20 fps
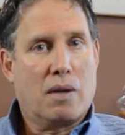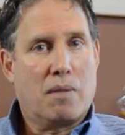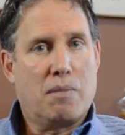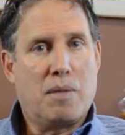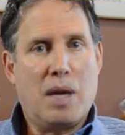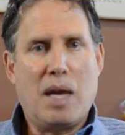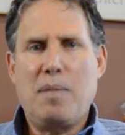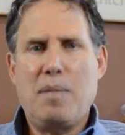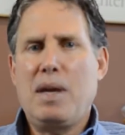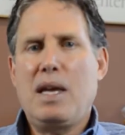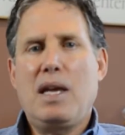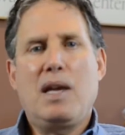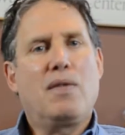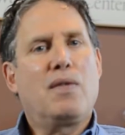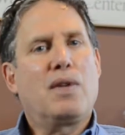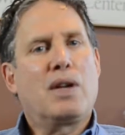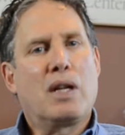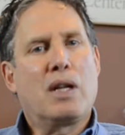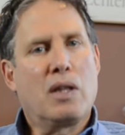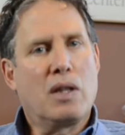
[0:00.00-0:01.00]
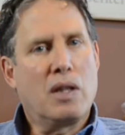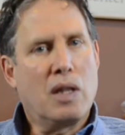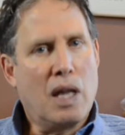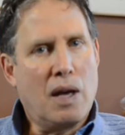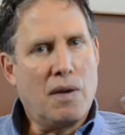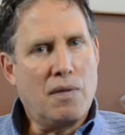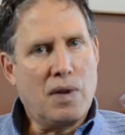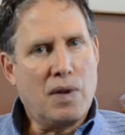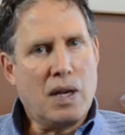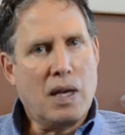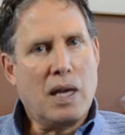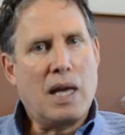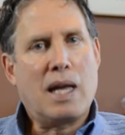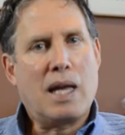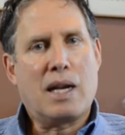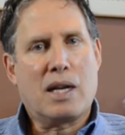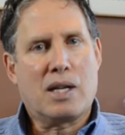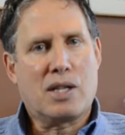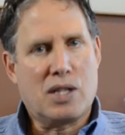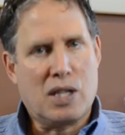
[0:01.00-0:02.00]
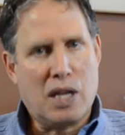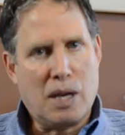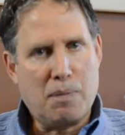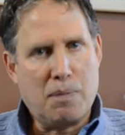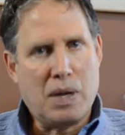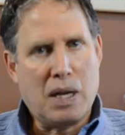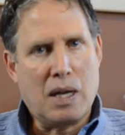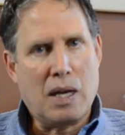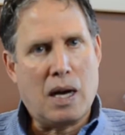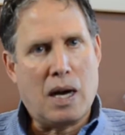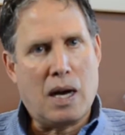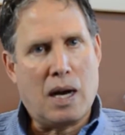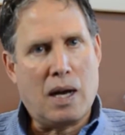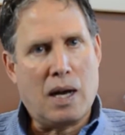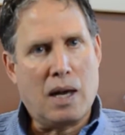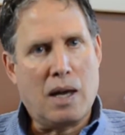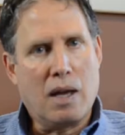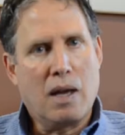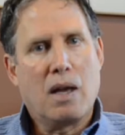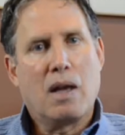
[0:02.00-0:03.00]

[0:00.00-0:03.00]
maybe even a loving and accepting eye,